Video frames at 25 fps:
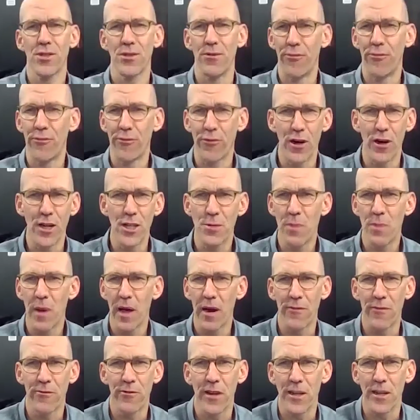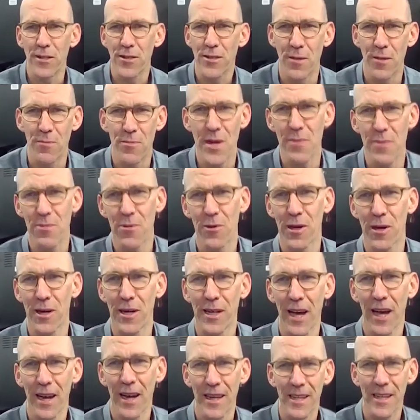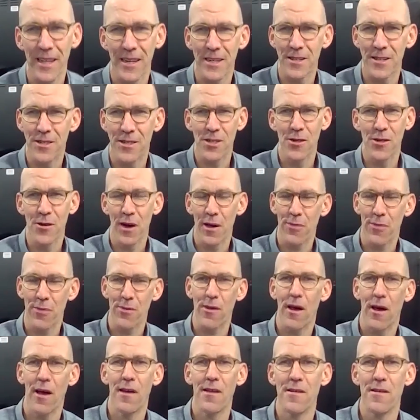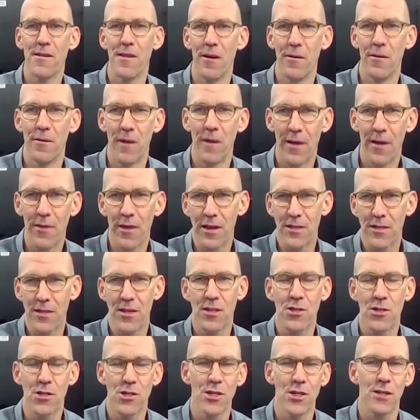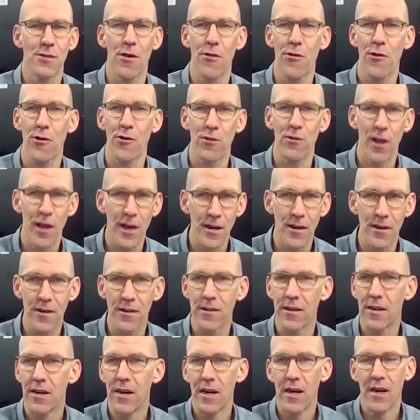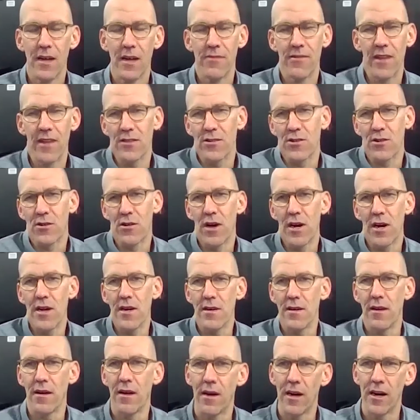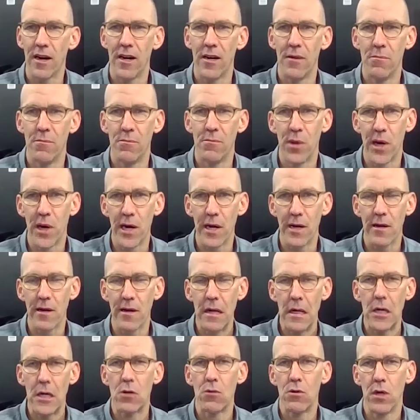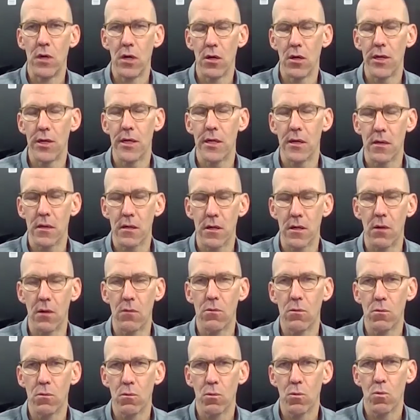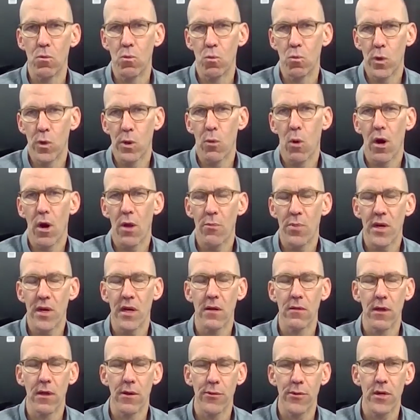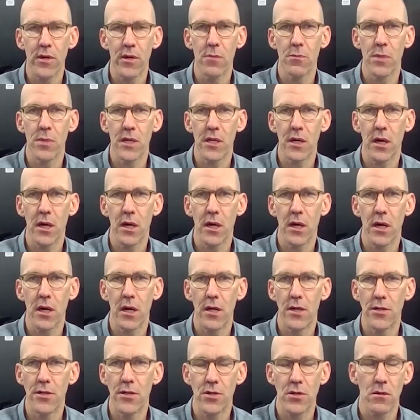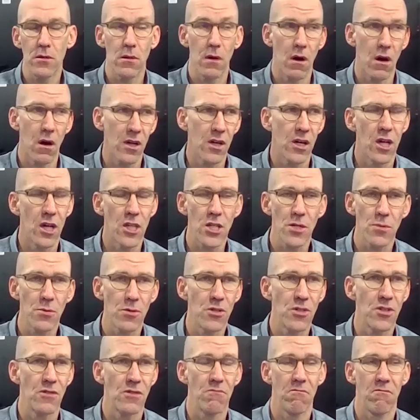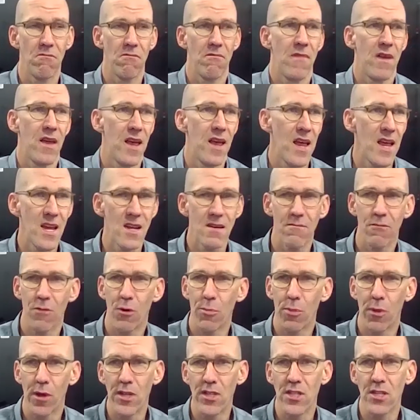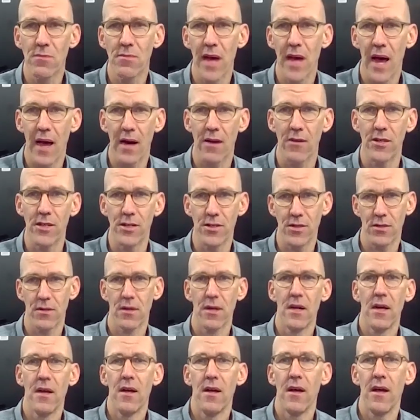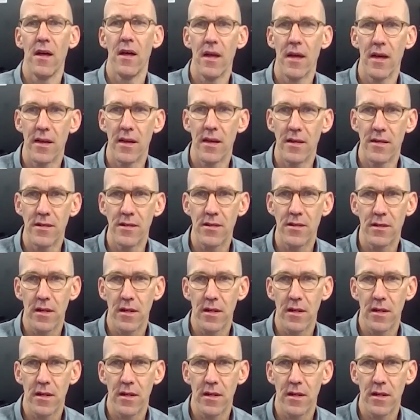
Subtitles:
There's some fringe benefits that people can kind of get into. I think it's interesting that they're lighter. That's great. But really, we want to be in lithium because our customers hate replacing batteries, and